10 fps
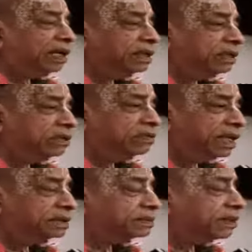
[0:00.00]
one
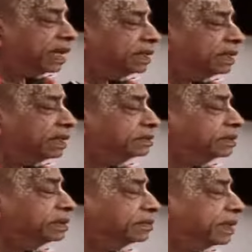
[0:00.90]
universe for
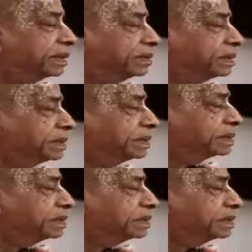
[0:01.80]
125 years.